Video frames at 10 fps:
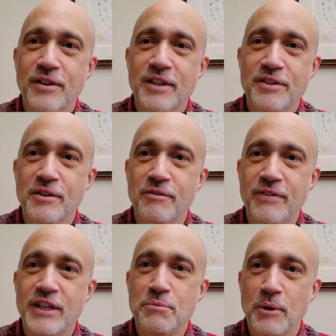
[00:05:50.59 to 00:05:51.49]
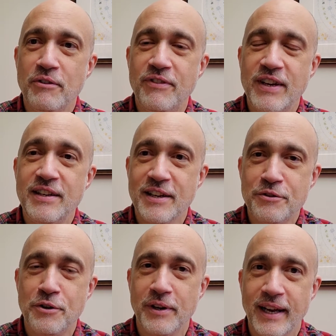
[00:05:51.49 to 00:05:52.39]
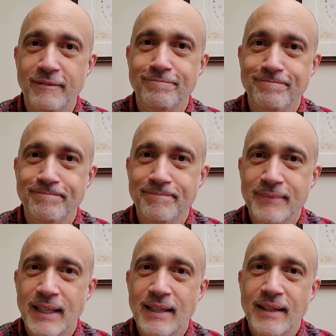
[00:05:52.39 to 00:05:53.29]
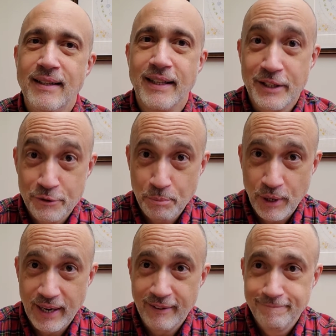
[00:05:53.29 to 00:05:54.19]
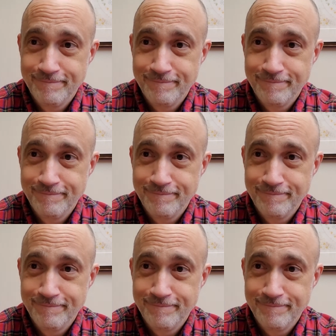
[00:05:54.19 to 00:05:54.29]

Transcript: on his own Facebook feed yesterday. Let us pray.